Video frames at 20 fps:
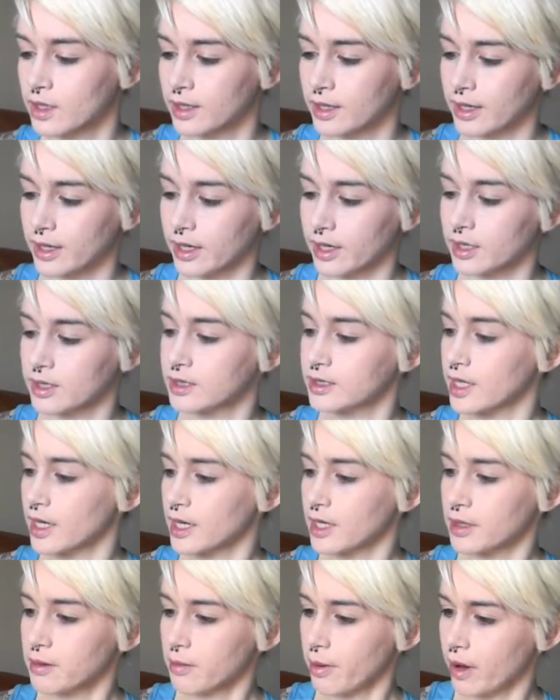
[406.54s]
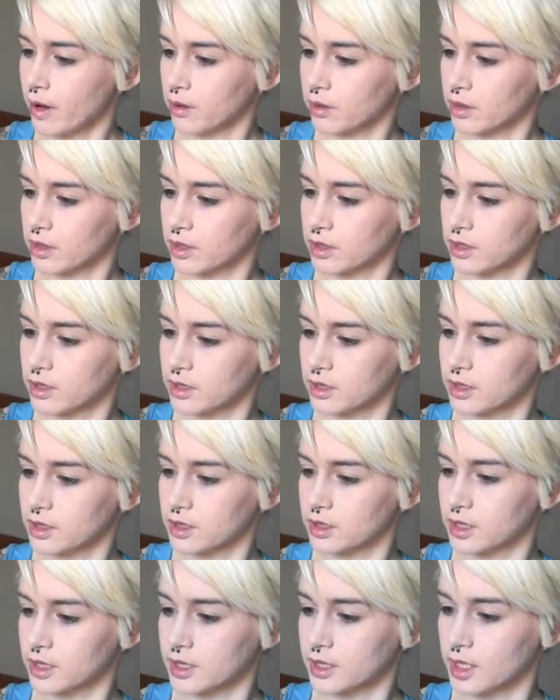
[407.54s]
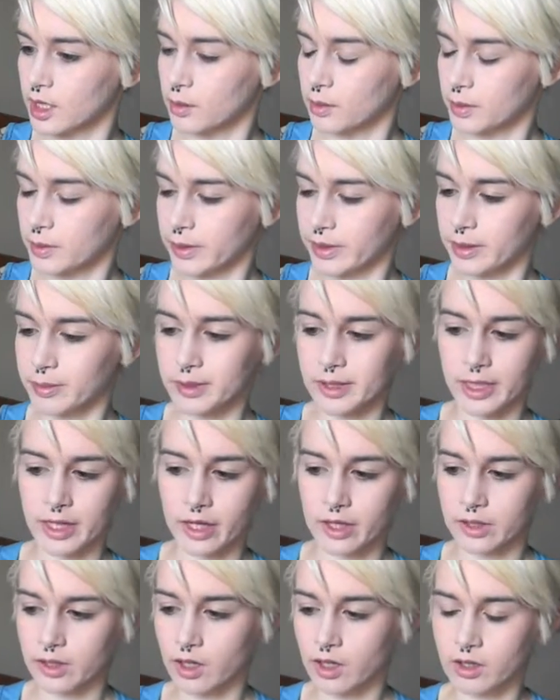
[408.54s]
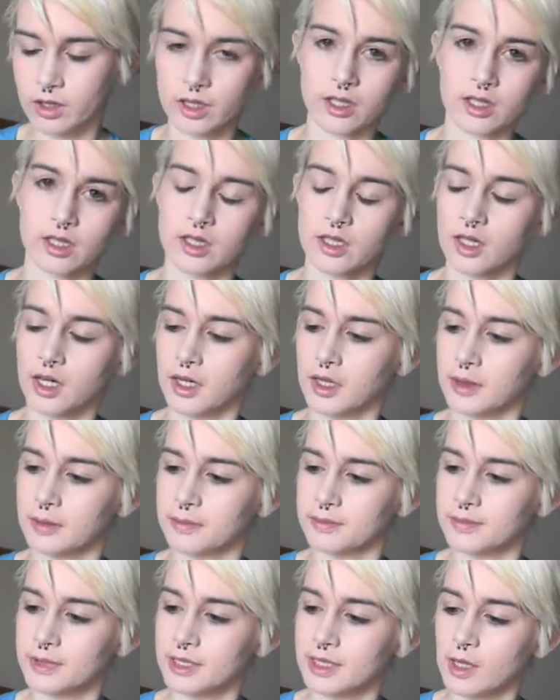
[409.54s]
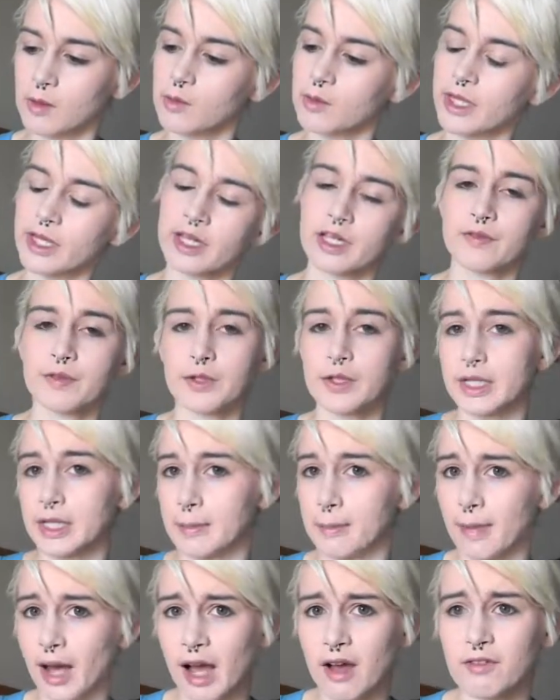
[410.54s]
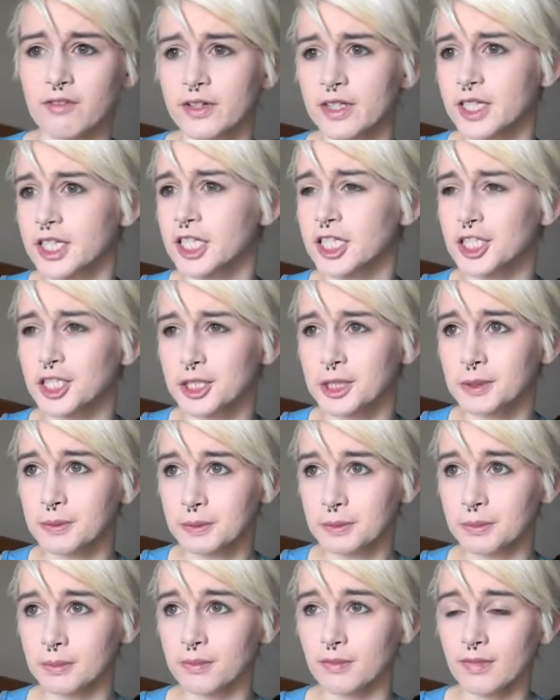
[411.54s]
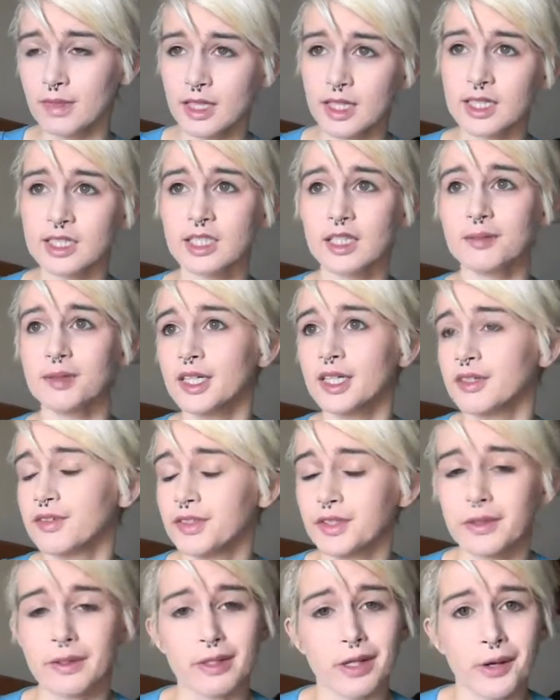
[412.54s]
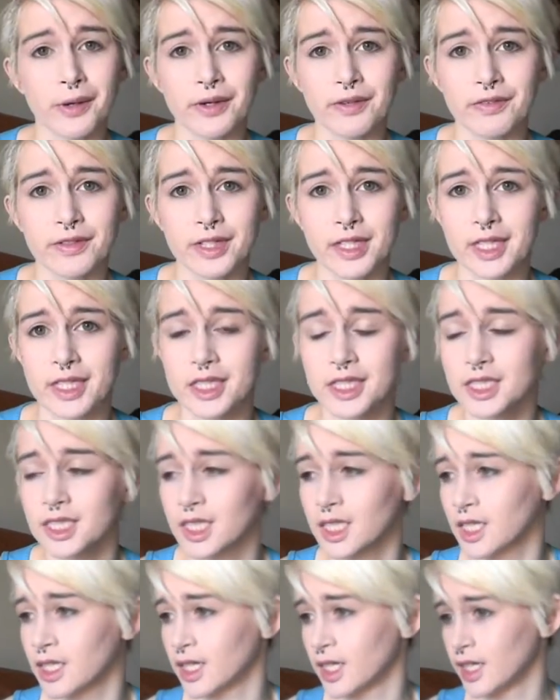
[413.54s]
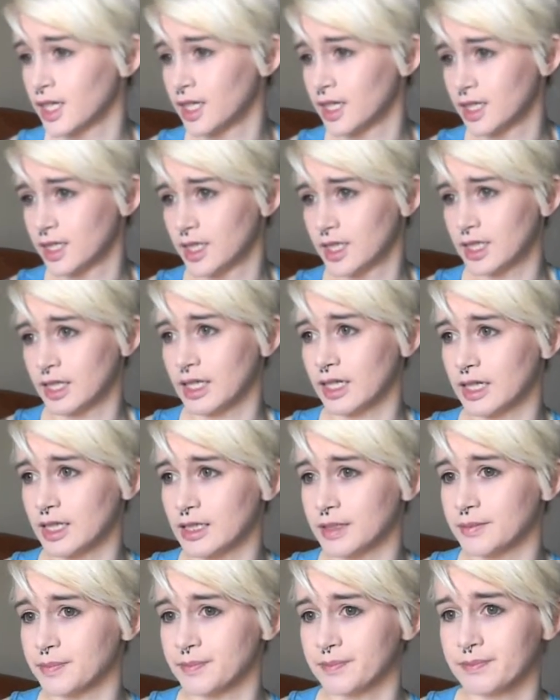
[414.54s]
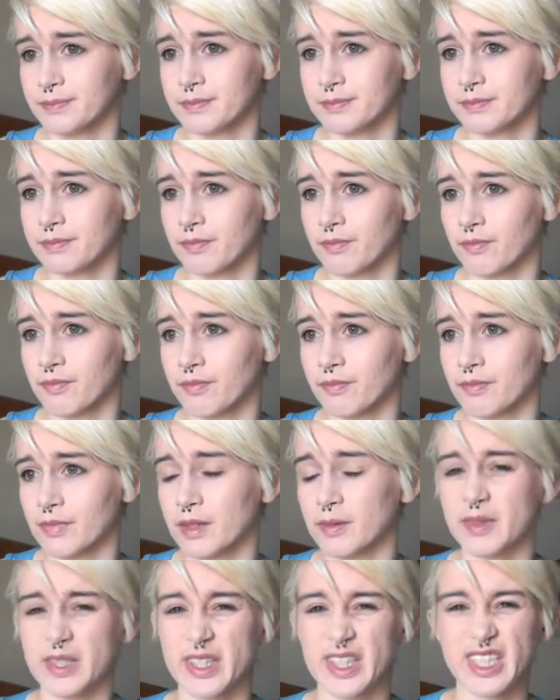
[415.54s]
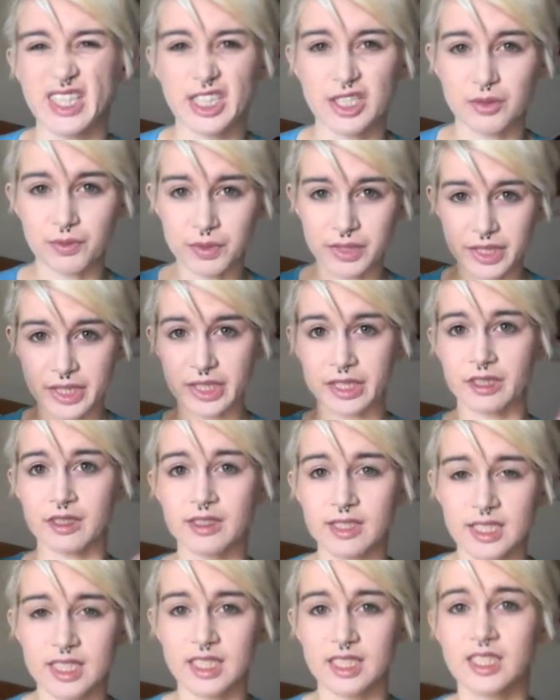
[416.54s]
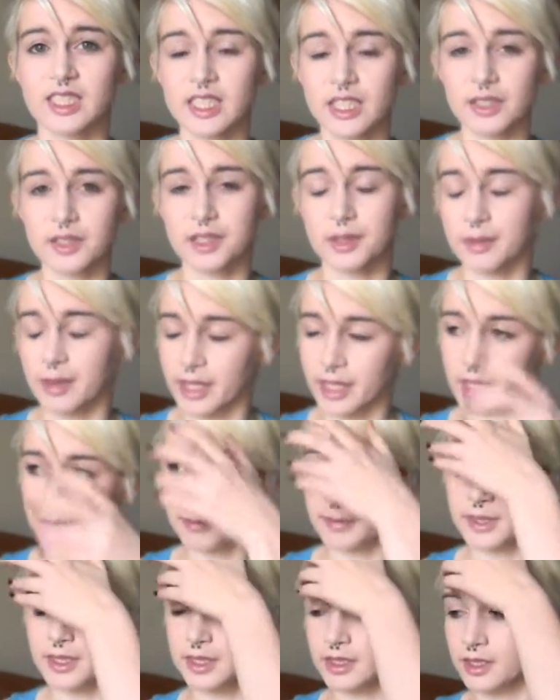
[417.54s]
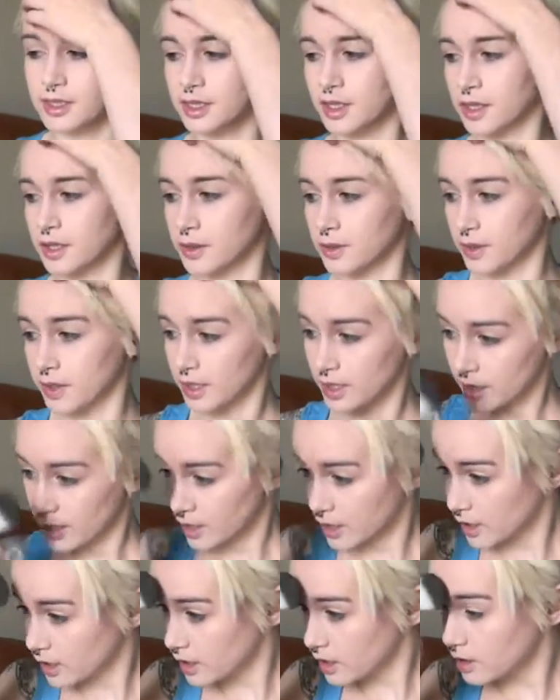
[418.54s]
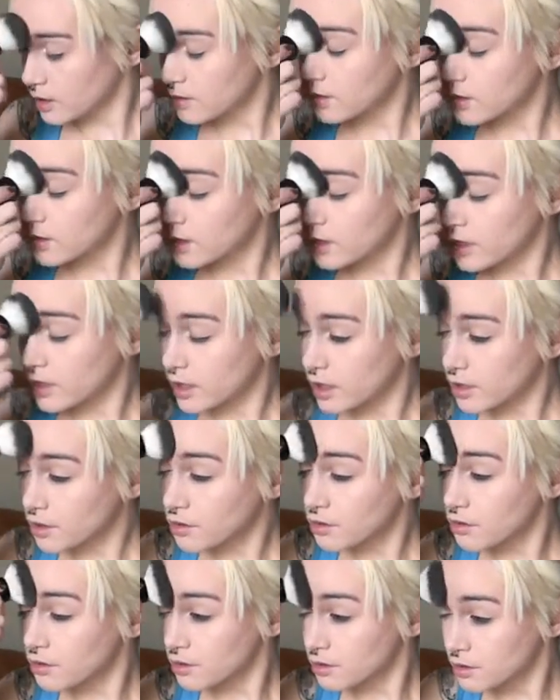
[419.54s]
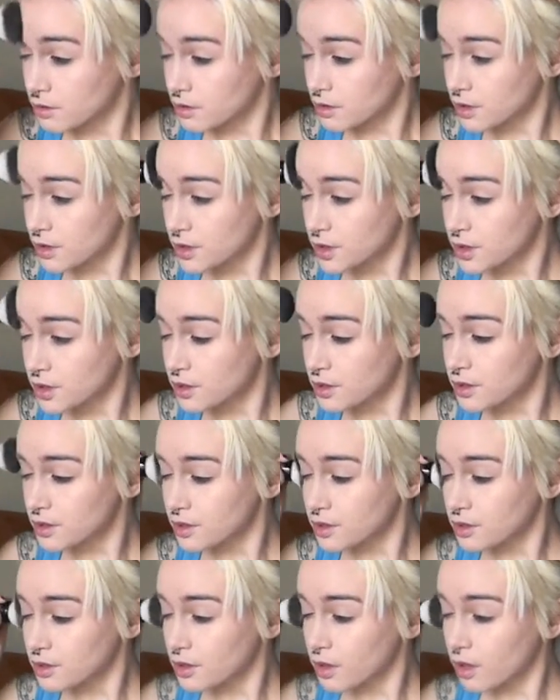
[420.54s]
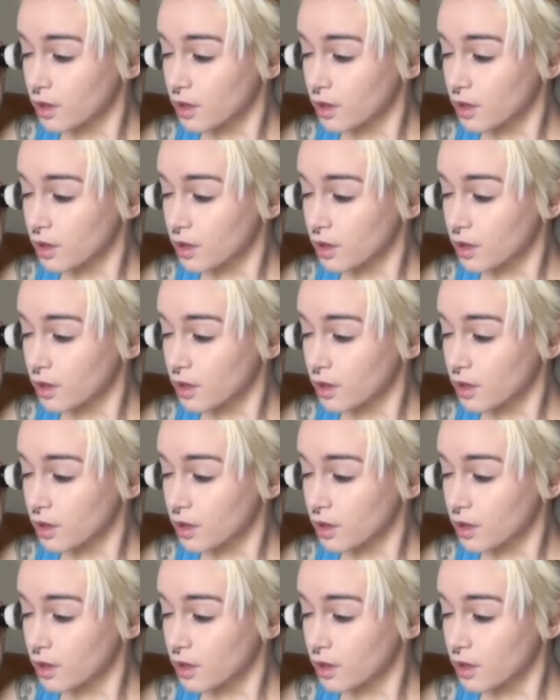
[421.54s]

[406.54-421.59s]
And setting powders just help the makeup stay on longer. Some can give you like a matte finish, some can give you a glowy finish, but they just really steal your makeup in, so they're a good